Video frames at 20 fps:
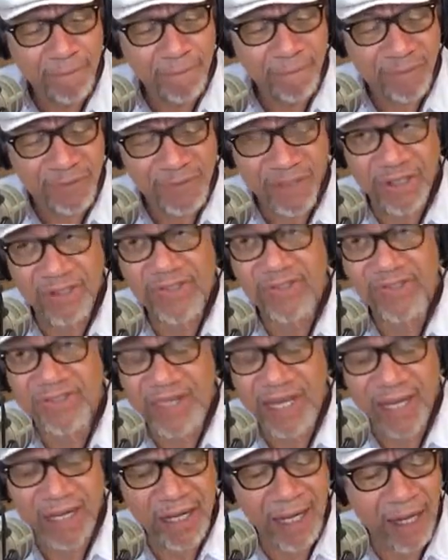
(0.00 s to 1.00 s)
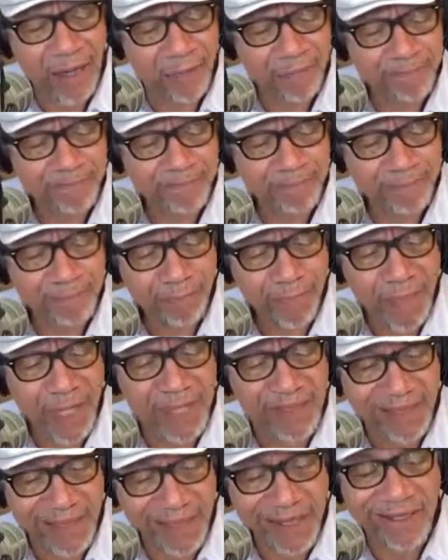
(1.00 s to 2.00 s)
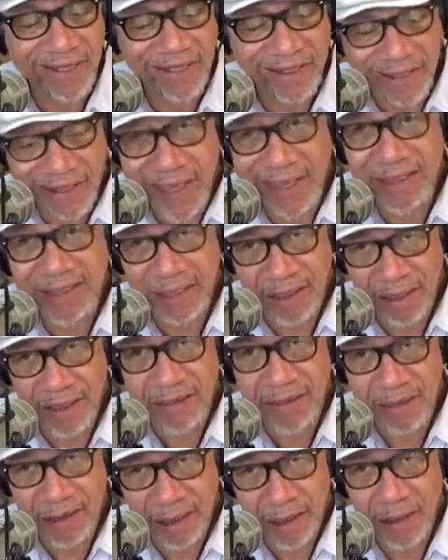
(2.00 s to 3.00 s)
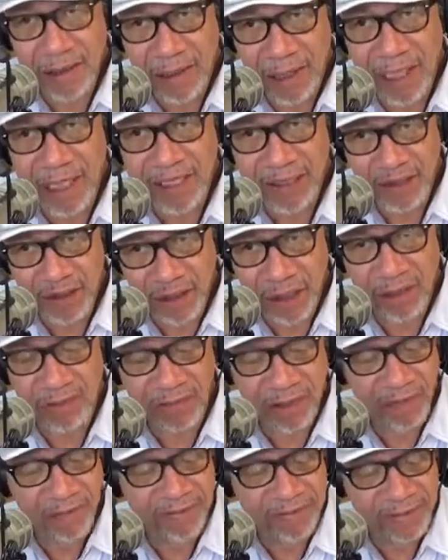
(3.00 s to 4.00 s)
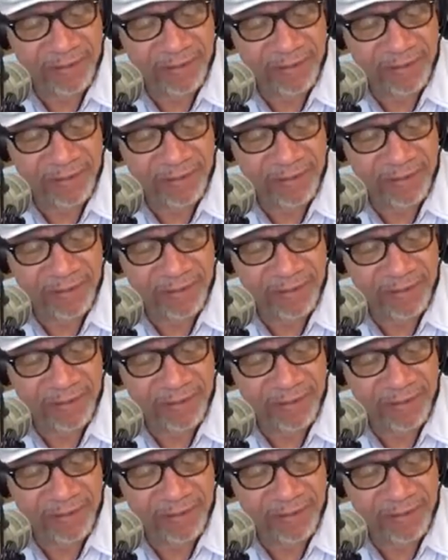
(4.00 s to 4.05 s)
Citizens got out, and they elected a sheriff